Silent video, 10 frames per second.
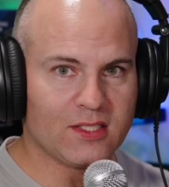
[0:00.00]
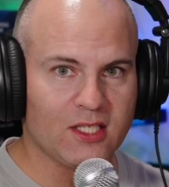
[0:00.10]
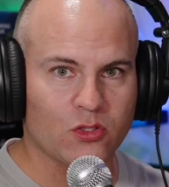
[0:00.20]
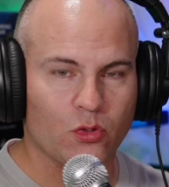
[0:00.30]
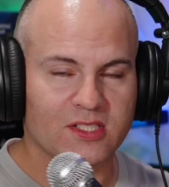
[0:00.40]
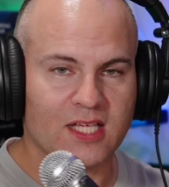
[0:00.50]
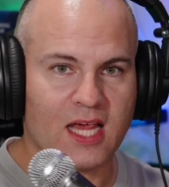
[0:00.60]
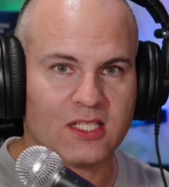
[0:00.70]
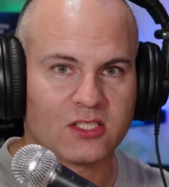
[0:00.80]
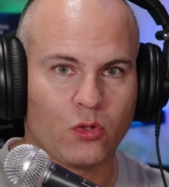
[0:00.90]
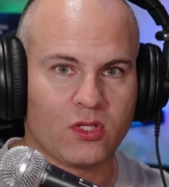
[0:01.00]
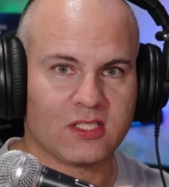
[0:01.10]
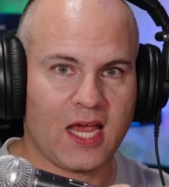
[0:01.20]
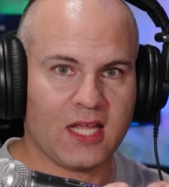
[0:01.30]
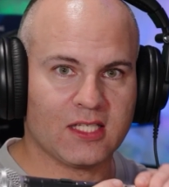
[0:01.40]
Let's go to the side. Let's go to the
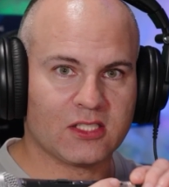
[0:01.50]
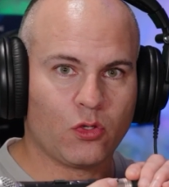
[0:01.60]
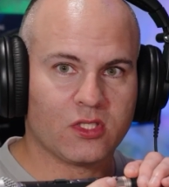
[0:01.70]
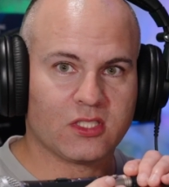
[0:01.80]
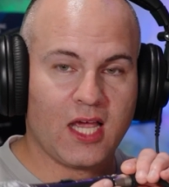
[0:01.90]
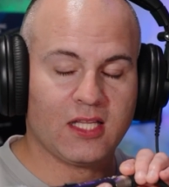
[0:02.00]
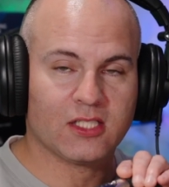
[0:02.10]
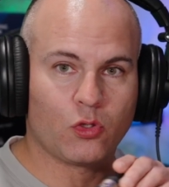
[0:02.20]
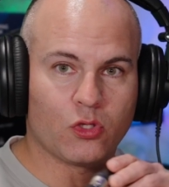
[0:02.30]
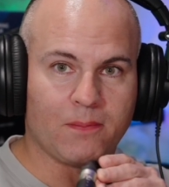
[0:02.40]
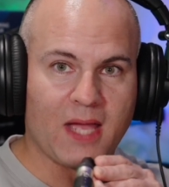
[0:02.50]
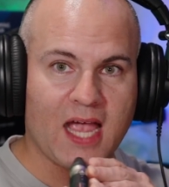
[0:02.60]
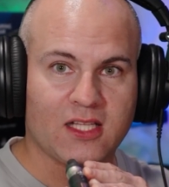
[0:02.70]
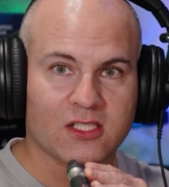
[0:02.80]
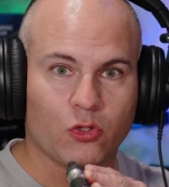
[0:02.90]
side. Let's go to the side. Let's go to the
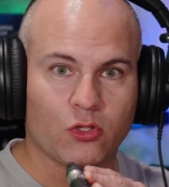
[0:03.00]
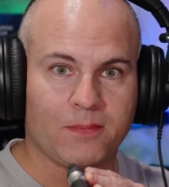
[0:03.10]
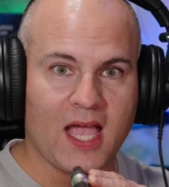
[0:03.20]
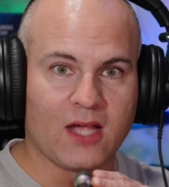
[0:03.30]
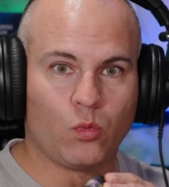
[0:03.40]
back. Let's go to the back.